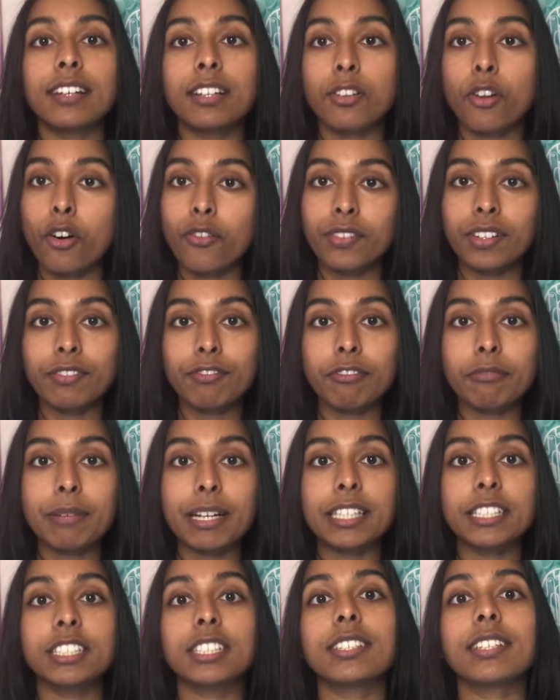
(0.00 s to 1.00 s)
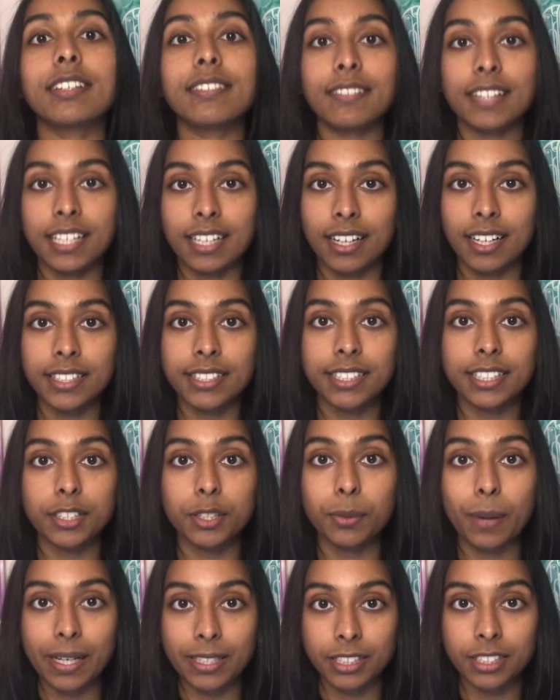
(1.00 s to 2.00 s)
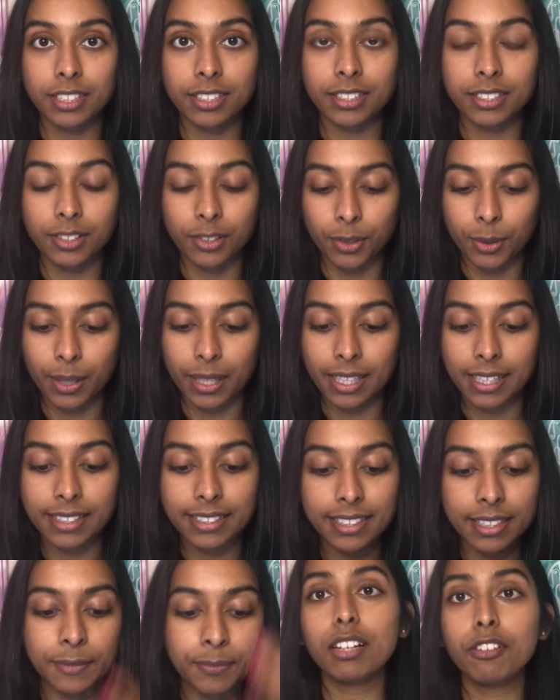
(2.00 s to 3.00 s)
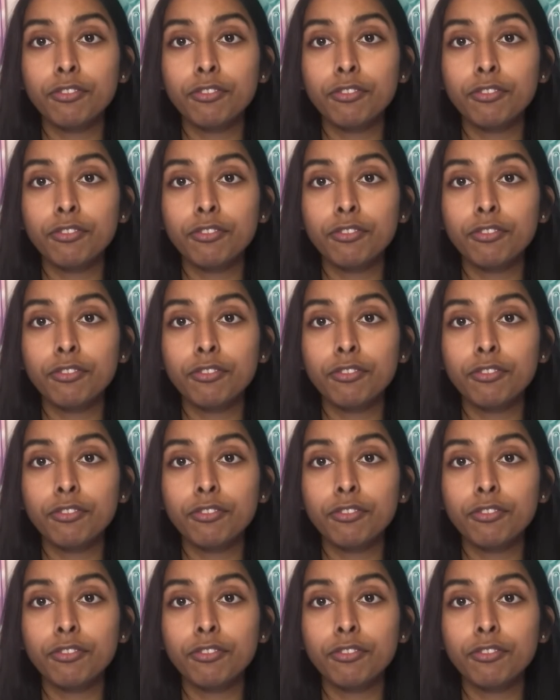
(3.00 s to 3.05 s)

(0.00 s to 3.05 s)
a lot of information and then answer questions on it